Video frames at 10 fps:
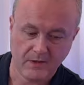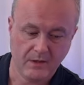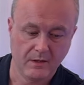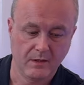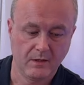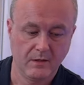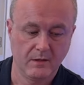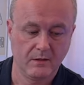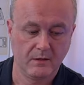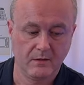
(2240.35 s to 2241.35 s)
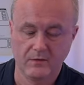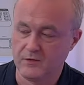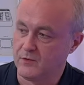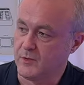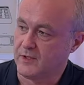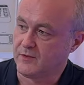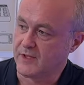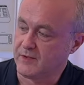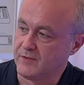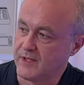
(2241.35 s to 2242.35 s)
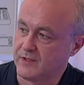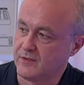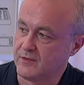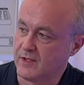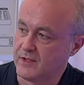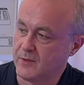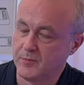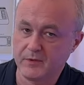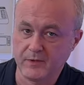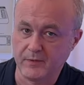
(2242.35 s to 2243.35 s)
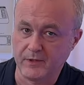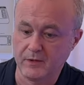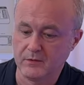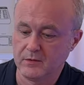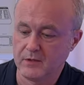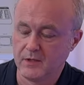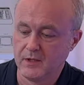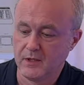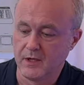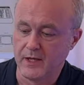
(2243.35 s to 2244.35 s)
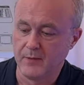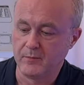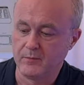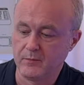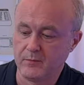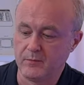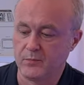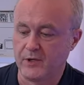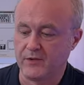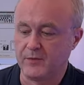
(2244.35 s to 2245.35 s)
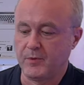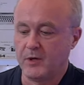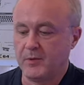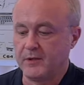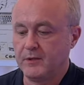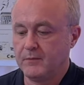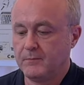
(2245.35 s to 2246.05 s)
Let's just wait a second for that to start up. There we go. Um, press the power button.